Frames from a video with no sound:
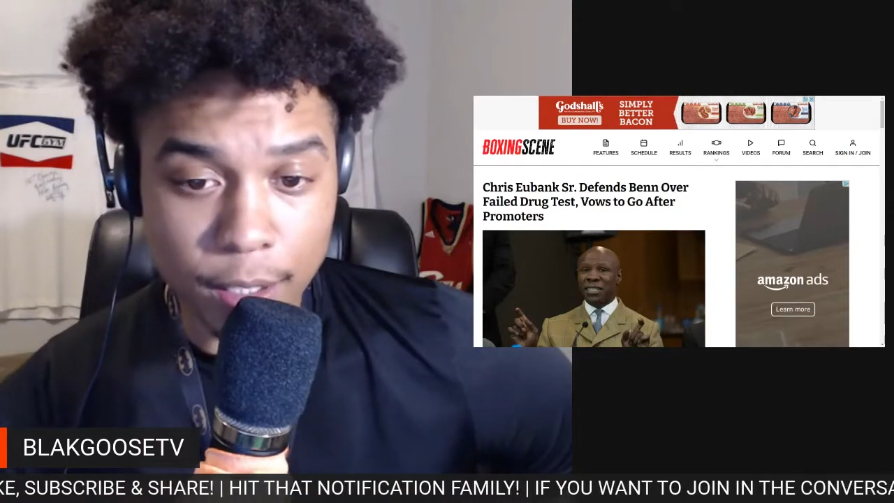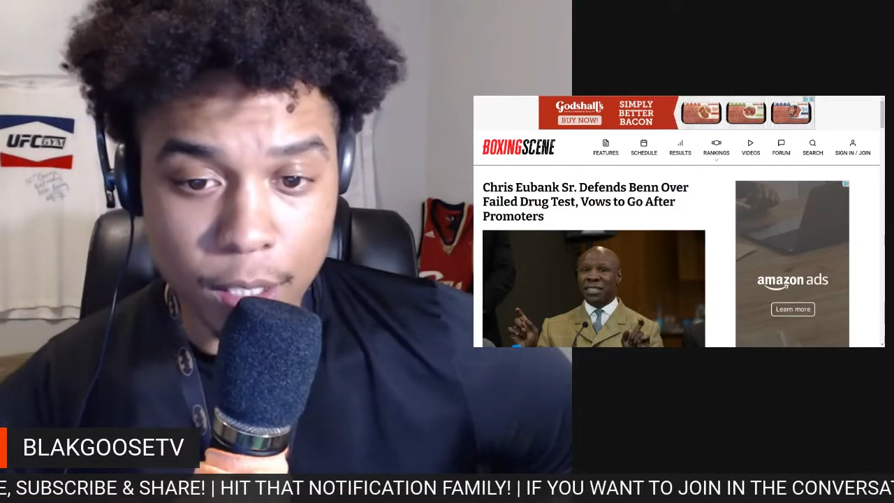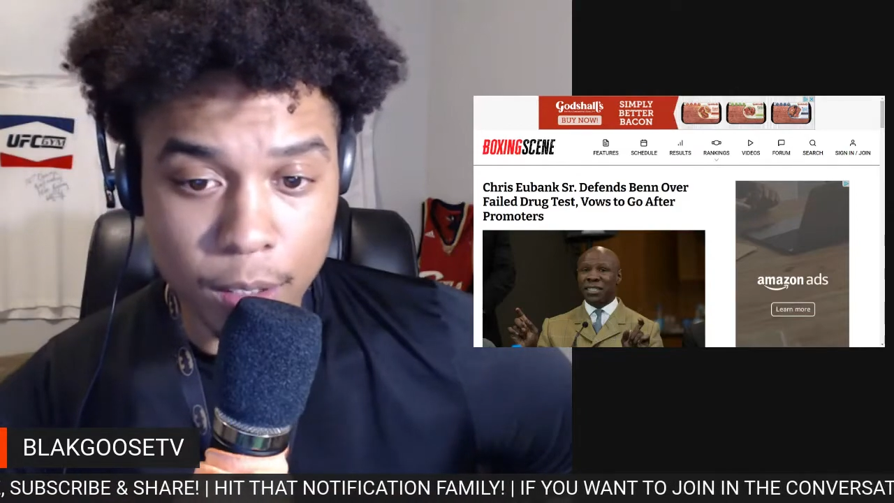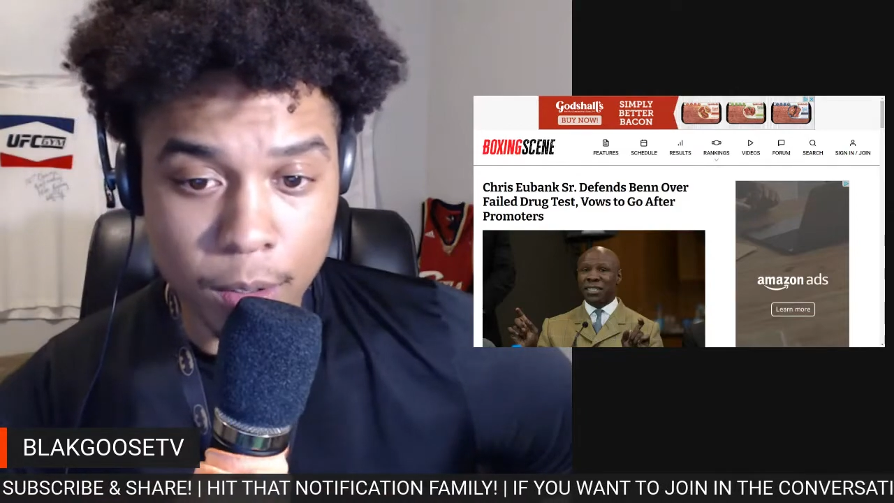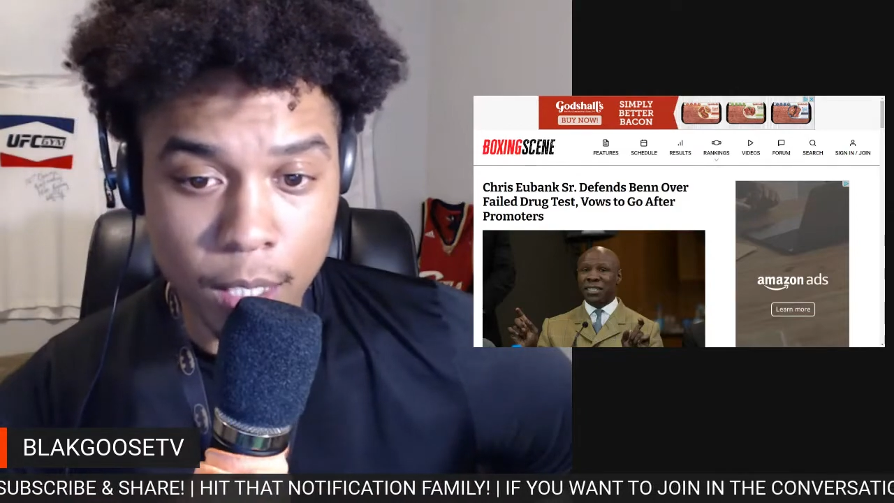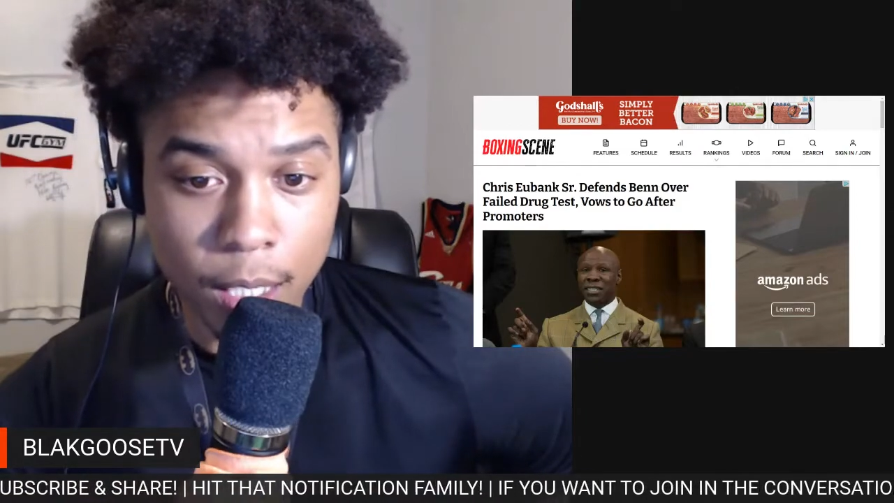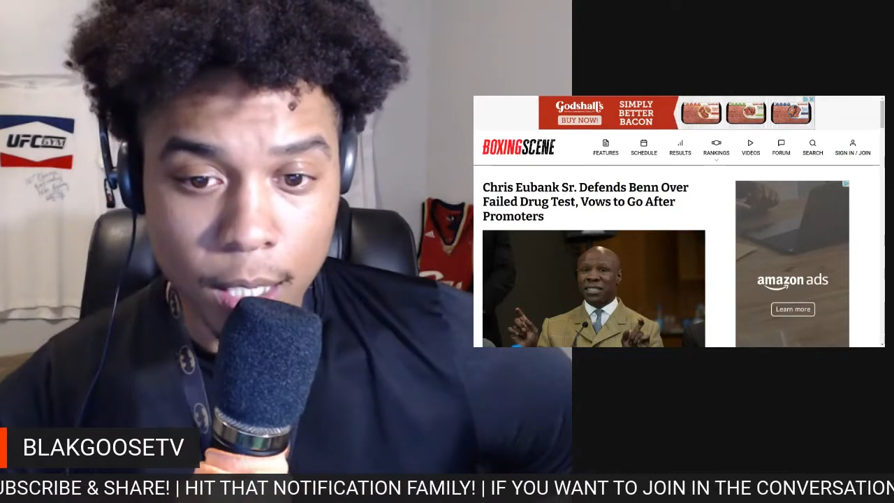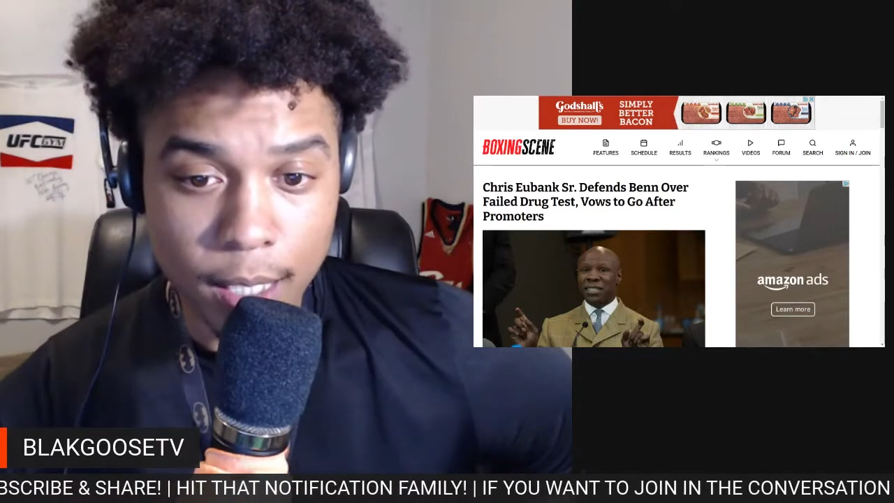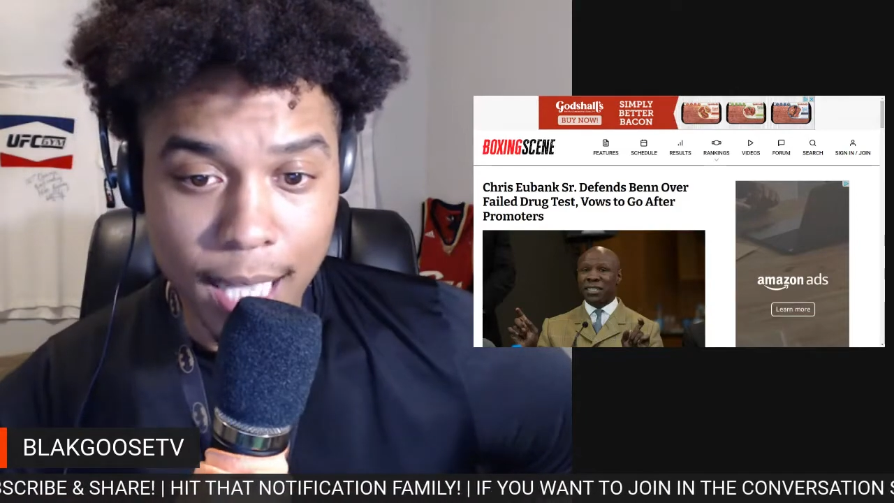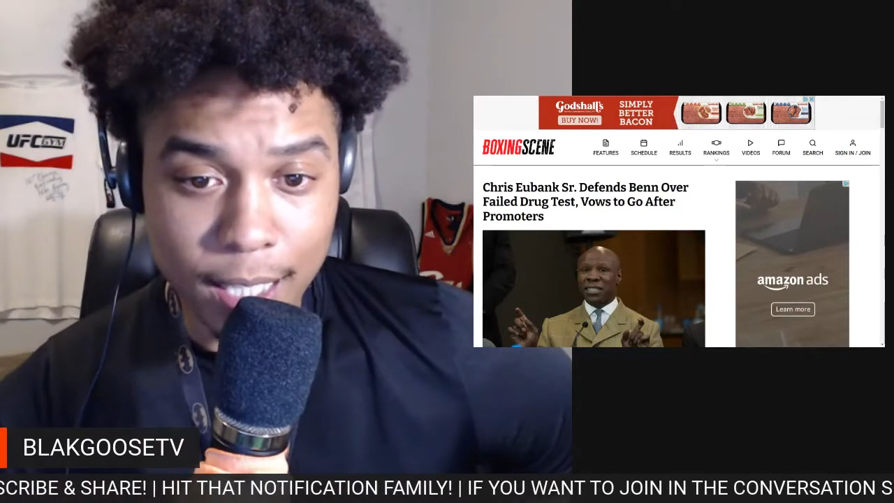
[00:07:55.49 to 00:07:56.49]
So
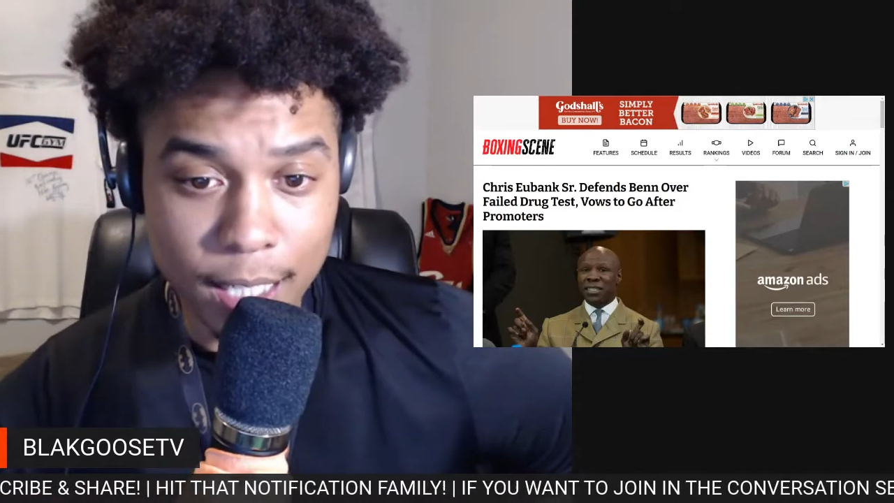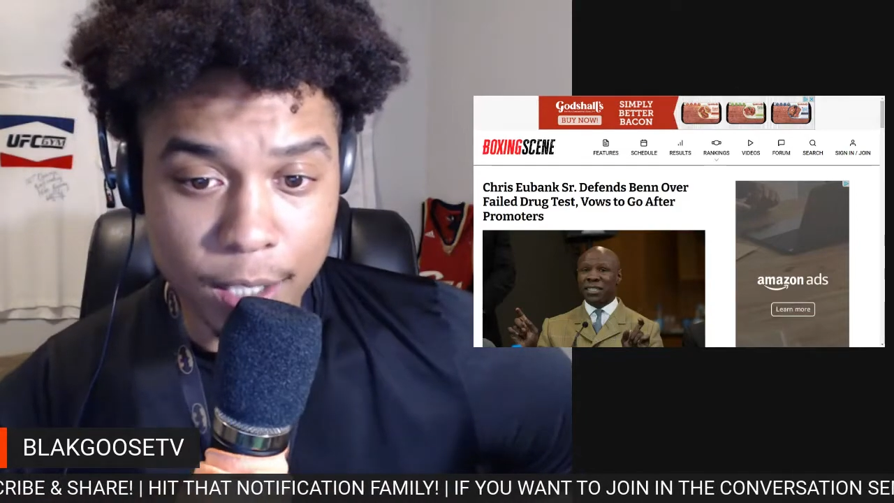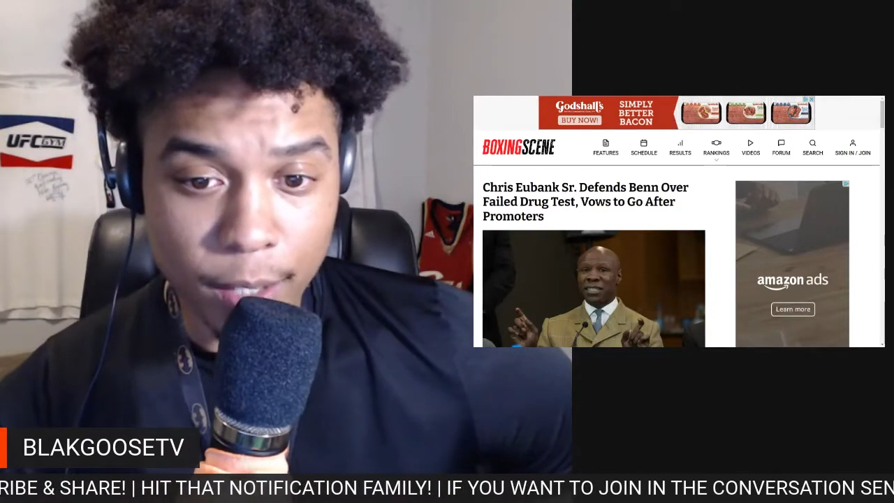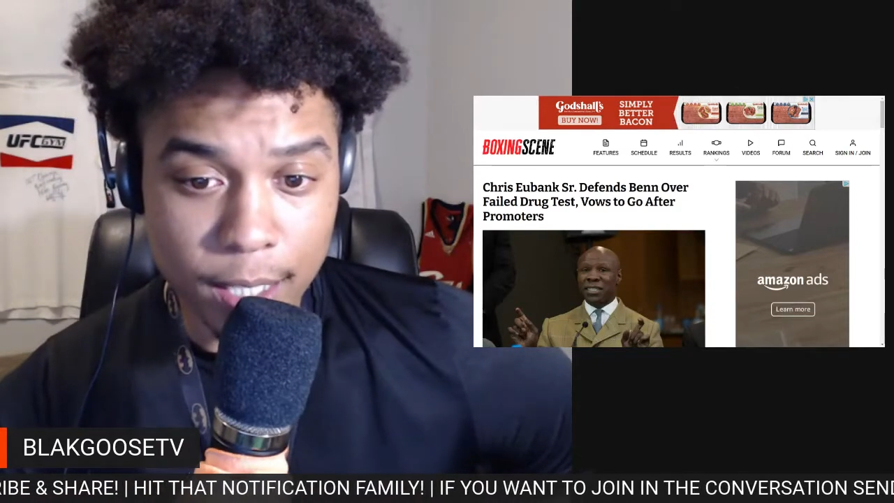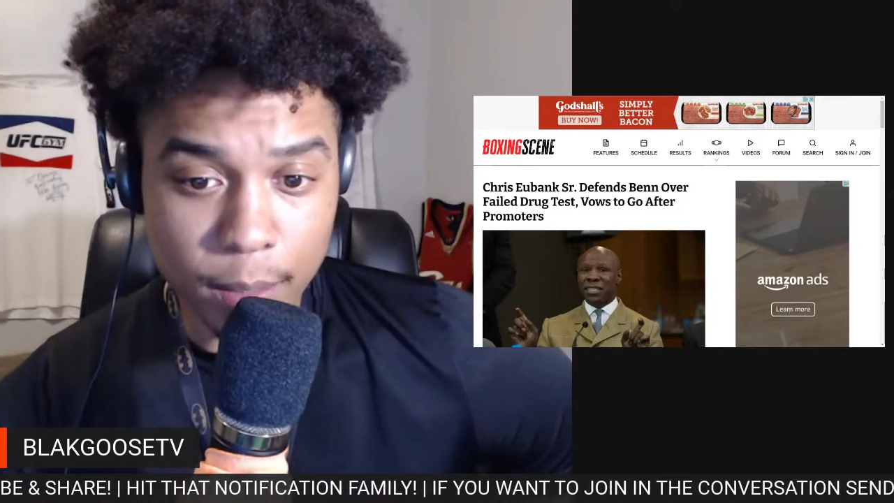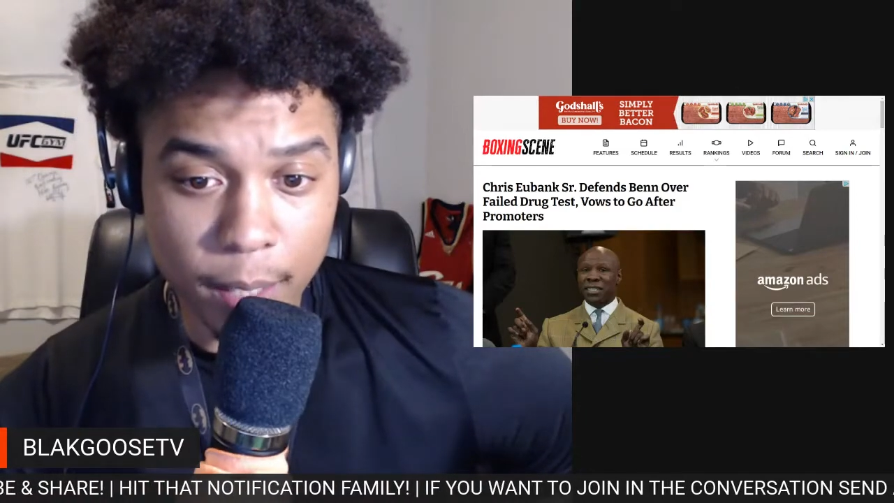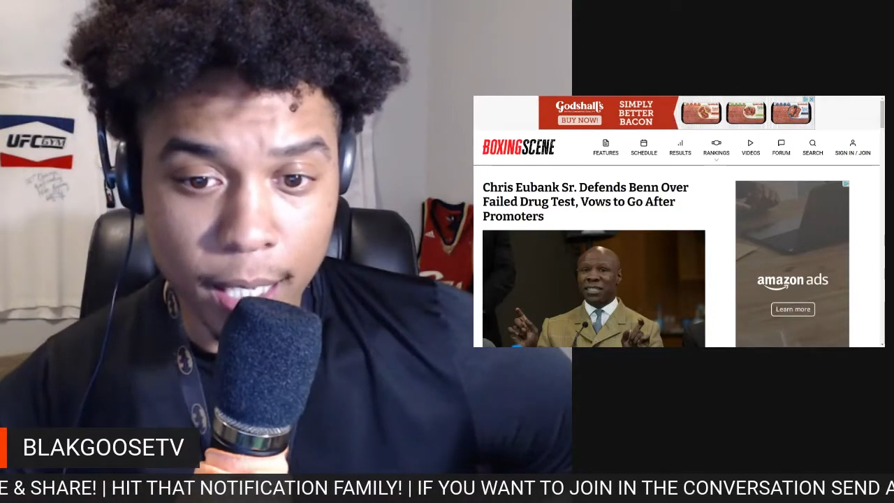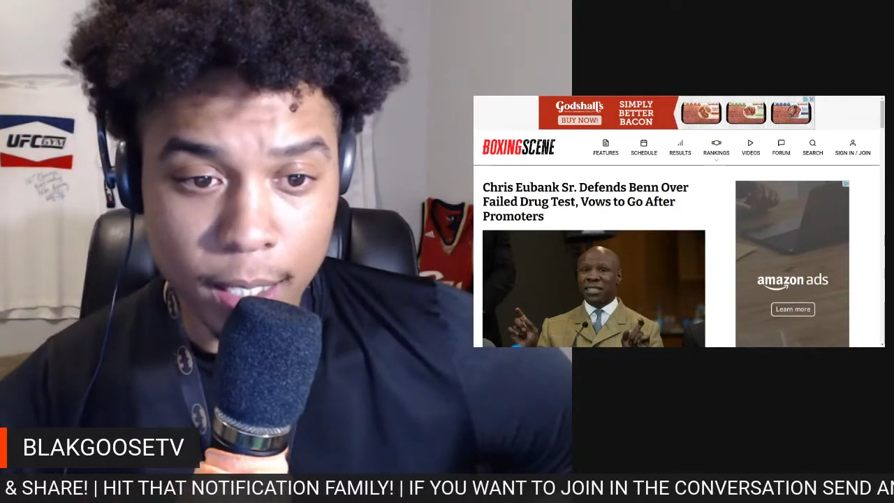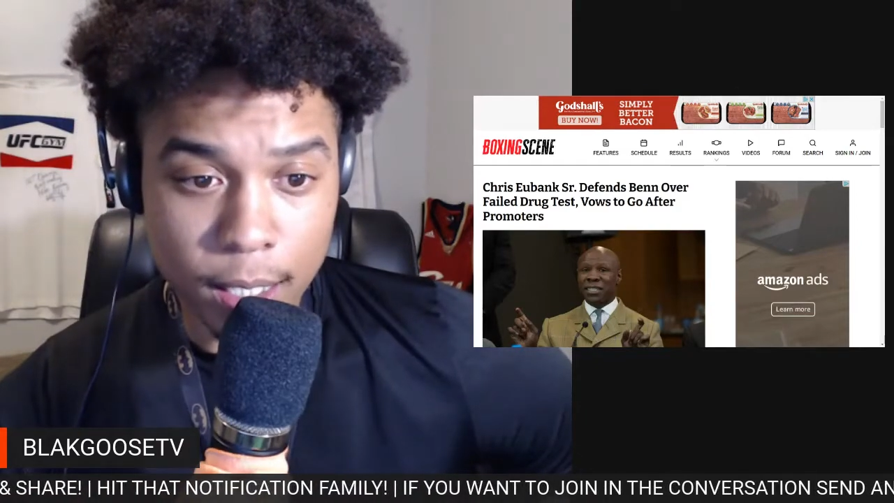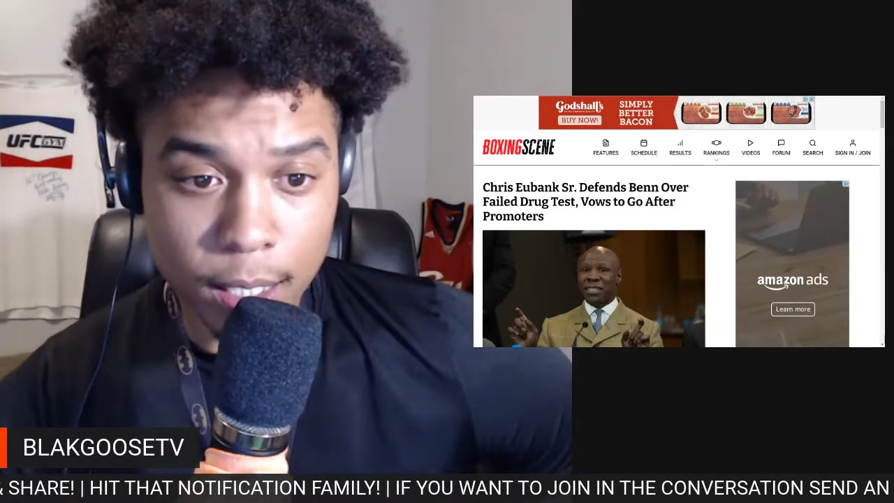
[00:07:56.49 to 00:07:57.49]
that's interesting, man.